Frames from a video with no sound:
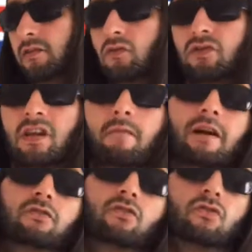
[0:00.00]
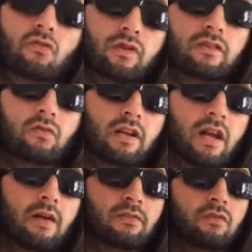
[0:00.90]
not so much choice when it
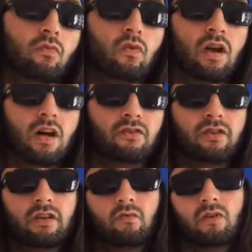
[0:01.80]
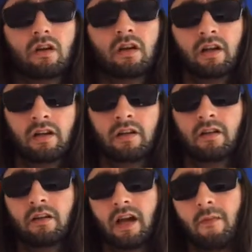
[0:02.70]
comes to what country you want to
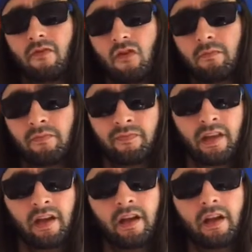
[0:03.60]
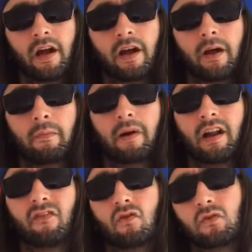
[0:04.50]
come from.
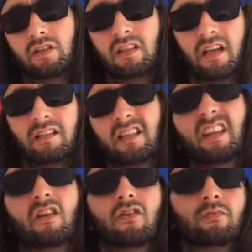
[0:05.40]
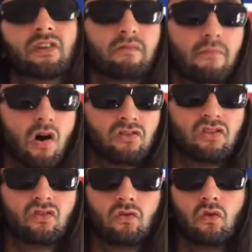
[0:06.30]
But of course, it does the encryption and
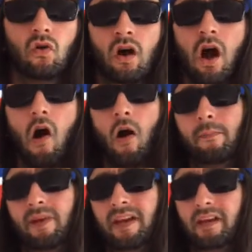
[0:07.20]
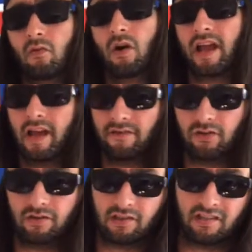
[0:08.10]
masks your IP and what have
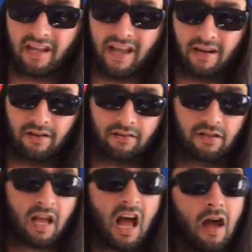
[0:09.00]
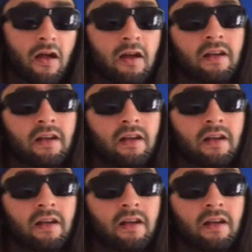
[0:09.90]
you as a standard. So